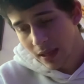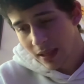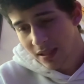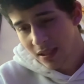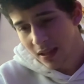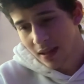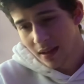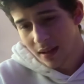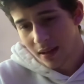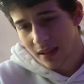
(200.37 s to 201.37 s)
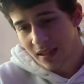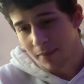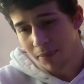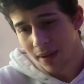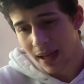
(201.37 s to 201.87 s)
It's a
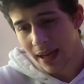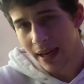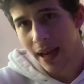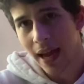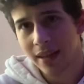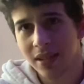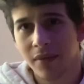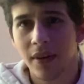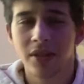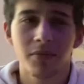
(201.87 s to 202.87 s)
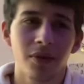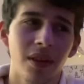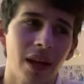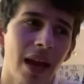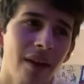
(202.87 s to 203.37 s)
bland action-adventure movie.
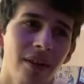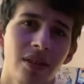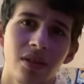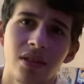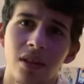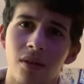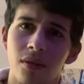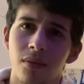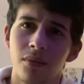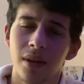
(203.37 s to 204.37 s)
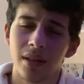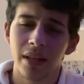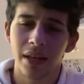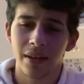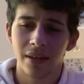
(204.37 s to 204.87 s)
The characters you don't
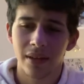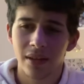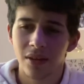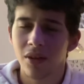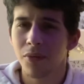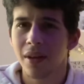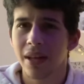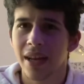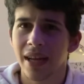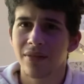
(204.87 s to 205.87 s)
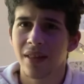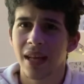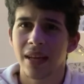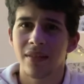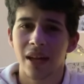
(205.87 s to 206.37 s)
really connect with
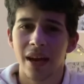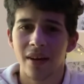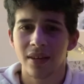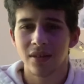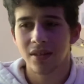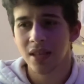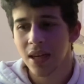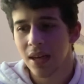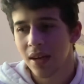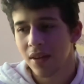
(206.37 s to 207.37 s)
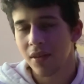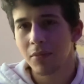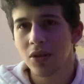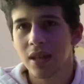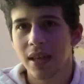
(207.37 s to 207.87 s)
any of the characters. The
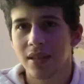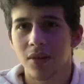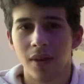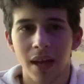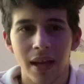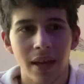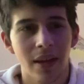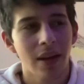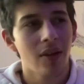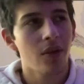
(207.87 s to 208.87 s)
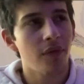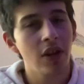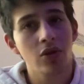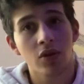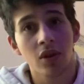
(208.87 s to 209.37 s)
music is okay. The
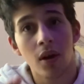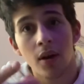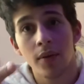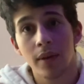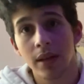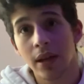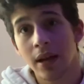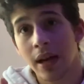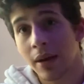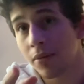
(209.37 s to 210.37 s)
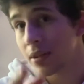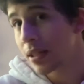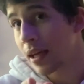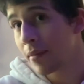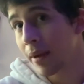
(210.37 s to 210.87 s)
visuals are really good, and I will
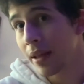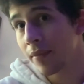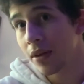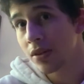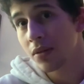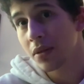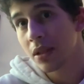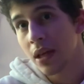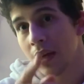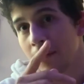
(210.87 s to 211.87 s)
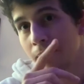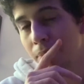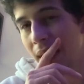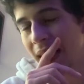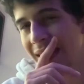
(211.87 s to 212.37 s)
stand by the visuals,
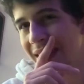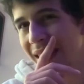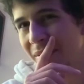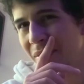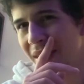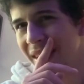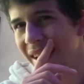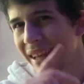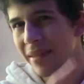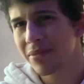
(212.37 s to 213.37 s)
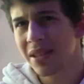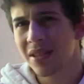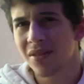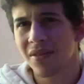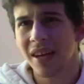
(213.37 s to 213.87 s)
but it's not really a Ghibli
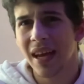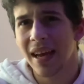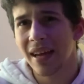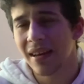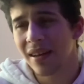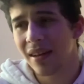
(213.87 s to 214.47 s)
story, and